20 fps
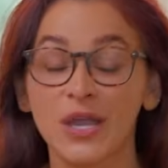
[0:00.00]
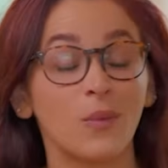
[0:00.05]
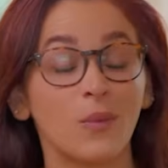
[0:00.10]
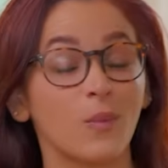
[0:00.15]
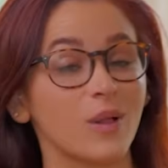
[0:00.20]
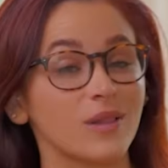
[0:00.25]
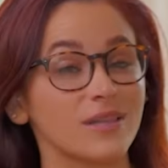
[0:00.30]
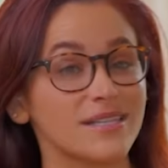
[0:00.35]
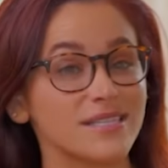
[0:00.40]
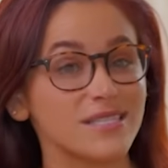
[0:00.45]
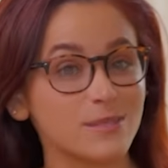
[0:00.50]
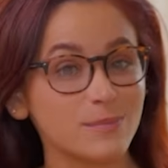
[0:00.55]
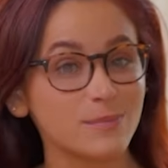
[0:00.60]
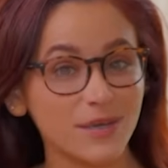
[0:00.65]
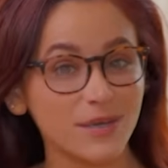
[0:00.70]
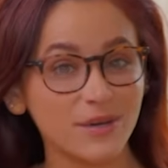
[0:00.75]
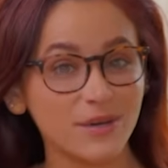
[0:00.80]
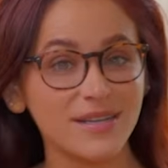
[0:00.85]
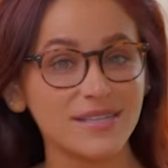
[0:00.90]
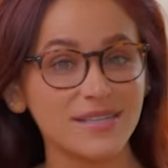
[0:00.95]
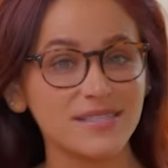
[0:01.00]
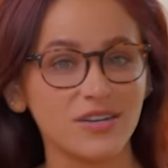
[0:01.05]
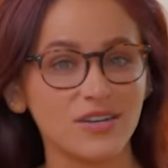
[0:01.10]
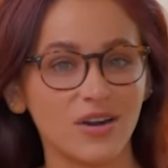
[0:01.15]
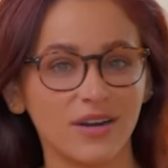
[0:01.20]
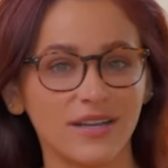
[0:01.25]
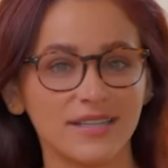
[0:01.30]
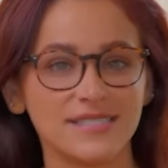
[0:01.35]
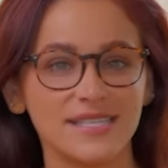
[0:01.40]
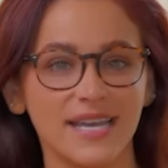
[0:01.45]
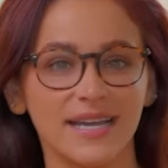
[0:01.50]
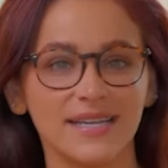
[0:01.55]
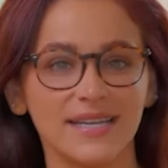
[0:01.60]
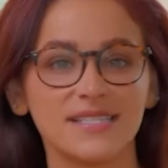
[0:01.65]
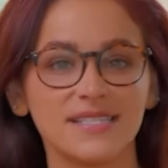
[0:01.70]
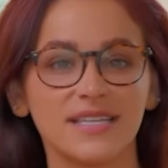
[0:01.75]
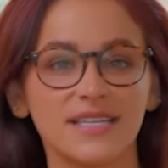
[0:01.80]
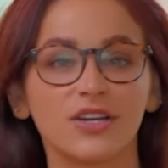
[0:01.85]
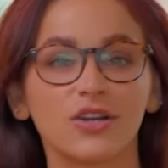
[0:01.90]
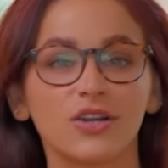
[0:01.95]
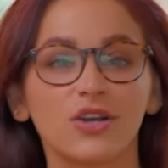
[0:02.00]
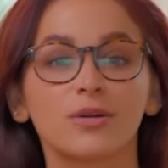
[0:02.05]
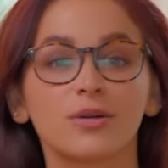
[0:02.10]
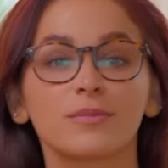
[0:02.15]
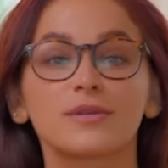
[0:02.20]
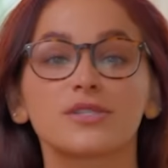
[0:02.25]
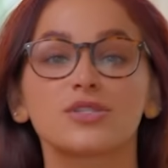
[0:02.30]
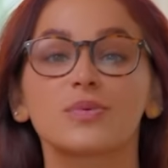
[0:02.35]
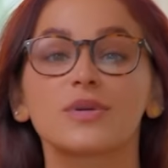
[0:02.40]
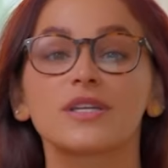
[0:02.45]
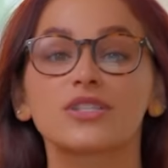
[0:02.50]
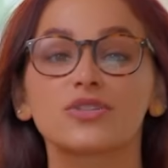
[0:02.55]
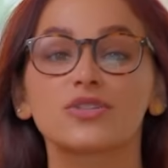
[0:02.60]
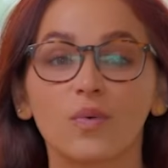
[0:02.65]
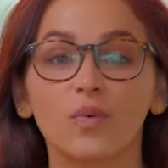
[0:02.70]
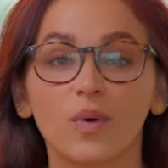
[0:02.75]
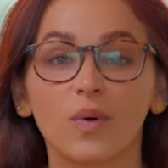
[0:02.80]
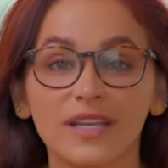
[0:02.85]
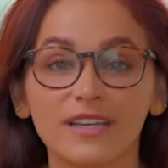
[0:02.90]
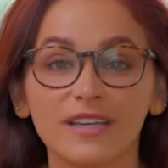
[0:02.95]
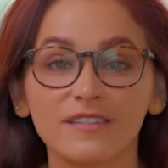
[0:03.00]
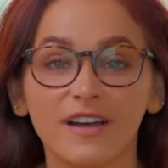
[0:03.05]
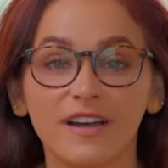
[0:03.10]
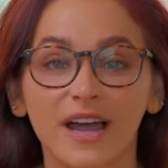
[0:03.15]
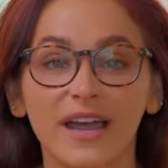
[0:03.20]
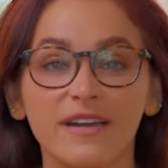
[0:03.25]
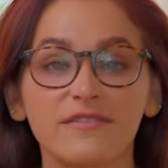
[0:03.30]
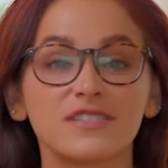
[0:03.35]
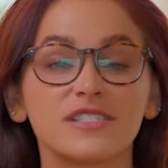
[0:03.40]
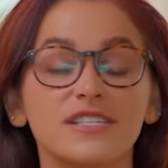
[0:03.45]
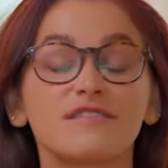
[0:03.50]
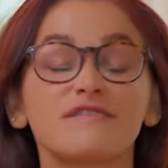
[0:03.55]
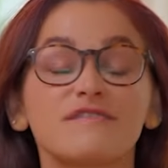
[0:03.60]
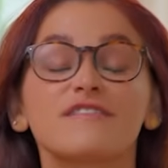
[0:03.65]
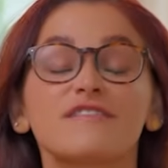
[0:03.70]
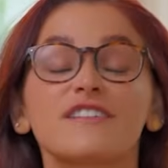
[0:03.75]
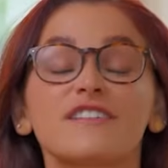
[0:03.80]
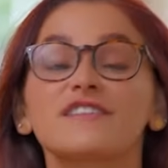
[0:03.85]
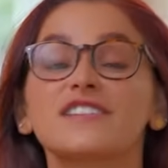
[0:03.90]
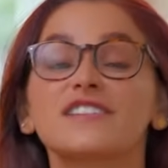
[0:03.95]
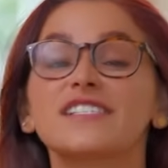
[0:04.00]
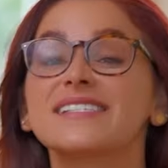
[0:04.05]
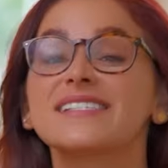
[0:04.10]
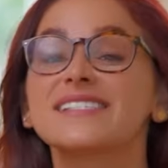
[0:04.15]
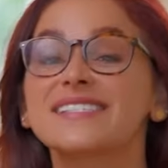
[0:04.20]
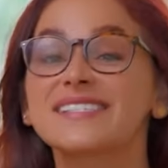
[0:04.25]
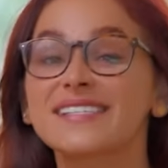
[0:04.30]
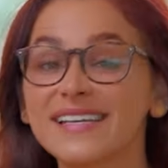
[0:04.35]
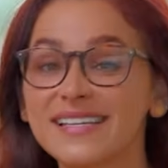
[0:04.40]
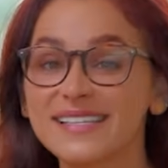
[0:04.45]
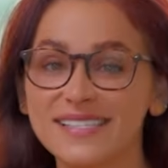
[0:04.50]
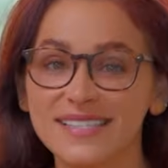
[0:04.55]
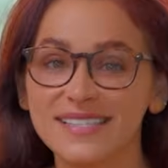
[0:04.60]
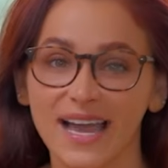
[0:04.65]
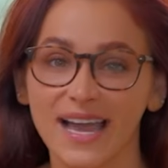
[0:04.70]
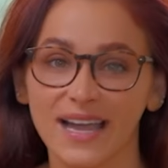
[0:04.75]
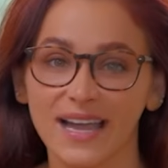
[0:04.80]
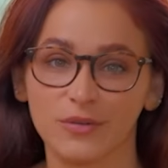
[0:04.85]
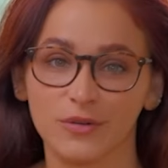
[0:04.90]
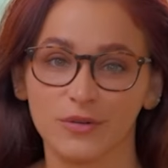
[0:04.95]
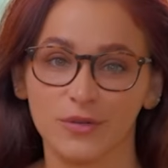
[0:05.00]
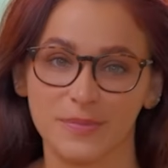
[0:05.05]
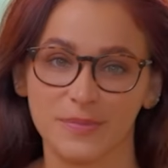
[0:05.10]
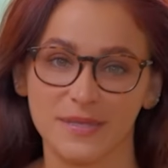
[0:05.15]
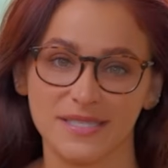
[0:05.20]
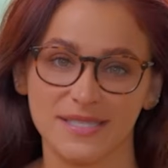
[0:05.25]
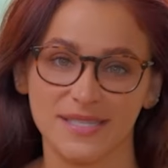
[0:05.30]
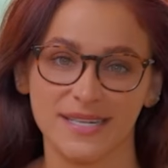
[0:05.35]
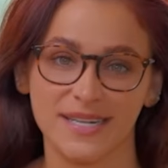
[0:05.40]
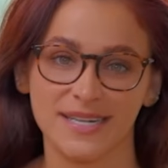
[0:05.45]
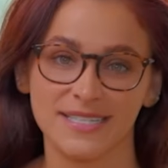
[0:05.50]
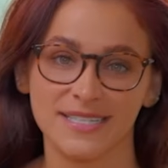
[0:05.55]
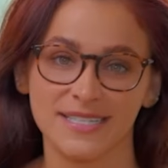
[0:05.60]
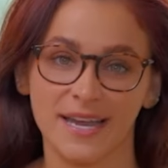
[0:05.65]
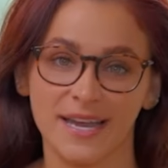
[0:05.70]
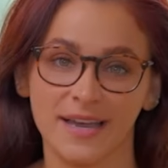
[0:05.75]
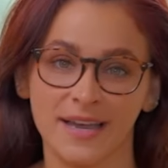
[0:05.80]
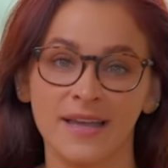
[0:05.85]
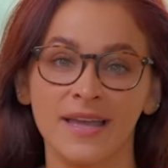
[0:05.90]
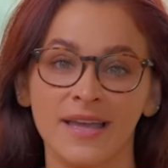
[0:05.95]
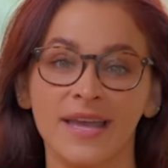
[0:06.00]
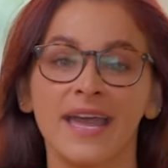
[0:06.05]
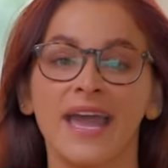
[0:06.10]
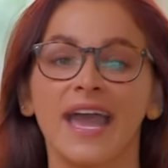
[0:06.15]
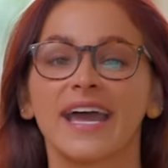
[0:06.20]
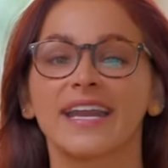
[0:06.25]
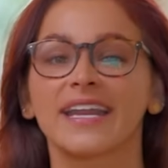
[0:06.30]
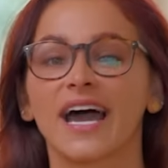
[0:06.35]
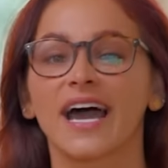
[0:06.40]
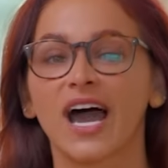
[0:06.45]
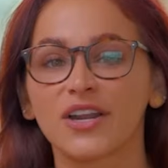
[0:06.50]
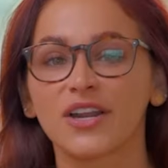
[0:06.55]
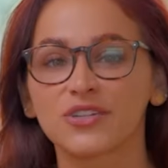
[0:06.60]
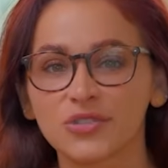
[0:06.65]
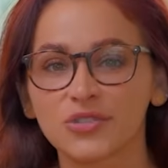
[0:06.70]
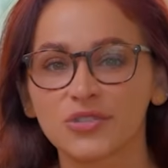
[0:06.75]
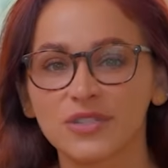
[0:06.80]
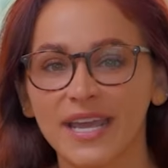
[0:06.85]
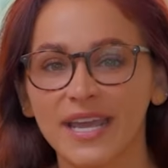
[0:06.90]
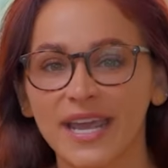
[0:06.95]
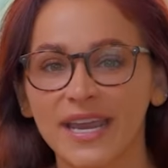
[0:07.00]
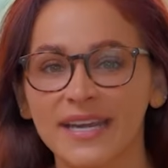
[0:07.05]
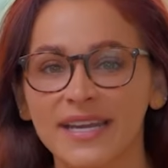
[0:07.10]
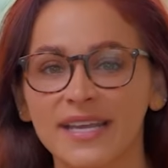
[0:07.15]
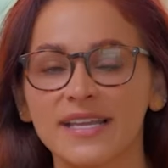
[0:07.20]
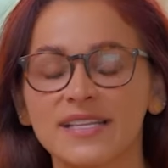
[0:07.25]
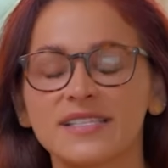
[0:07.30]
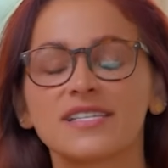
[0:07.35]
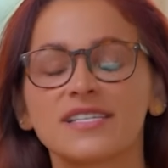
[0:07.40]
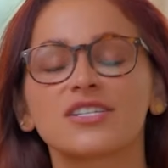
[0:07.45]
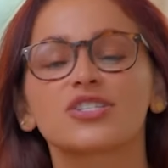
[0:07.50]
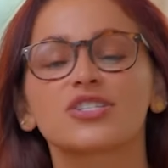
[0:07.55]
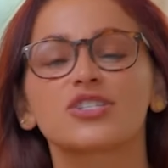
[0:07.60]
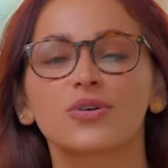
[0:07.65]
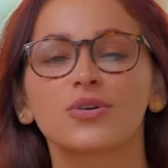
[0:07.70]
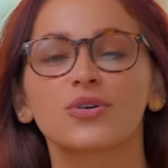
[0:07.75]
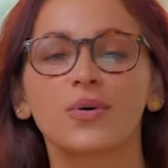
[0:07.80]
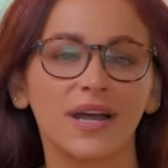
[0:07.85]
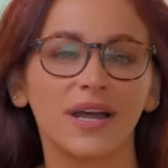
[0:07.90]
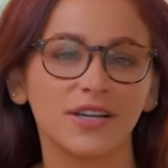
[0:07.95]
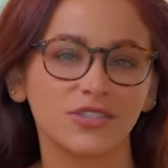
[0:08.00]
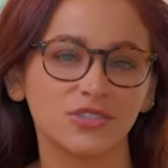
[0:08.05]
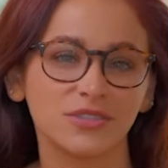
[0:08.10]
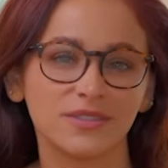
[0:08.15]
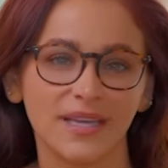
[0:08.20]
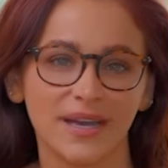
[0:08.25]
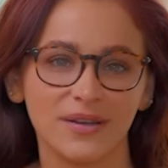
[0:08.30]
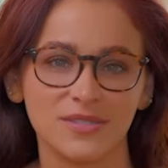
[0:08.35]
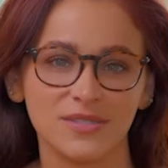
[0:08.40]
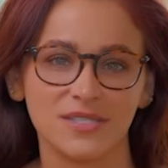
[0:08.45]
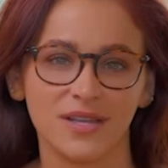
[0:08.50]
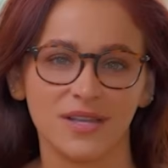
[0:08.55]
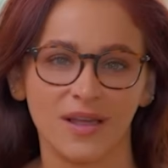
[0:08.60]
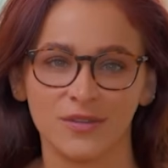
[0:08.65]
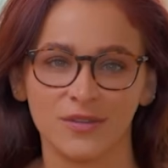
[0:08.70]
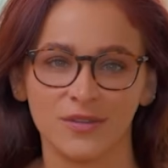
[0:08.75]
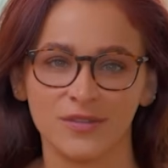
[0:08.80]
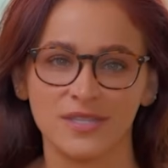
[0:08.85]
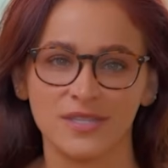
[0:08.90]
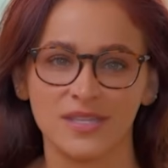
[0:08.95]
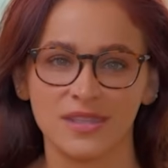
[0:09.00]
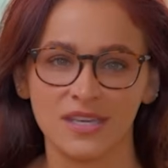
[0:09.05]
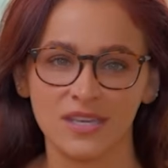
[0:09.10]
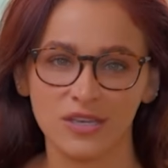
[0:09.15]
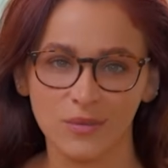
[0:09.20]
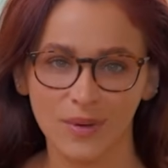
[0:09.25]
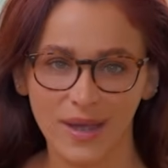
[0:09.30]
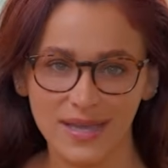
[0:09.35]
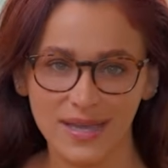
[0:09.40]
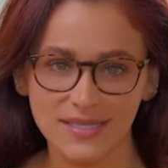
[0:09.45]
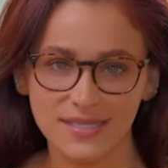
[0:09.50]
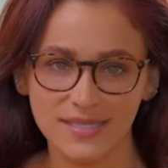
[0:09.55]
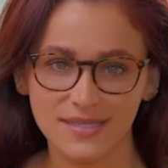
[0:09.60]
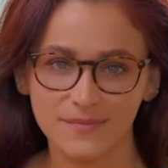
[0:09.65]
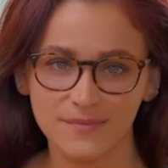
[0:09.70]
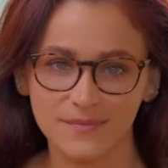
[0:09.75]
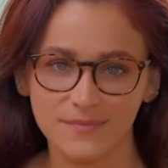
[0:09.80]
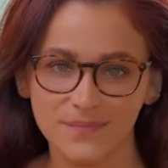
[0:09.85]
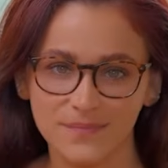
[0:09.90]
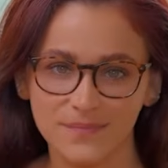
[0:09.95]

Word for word: while experienced architects can earn between 25 to 56 lakh rupees in India and 180 to 200,000 dollars in the US.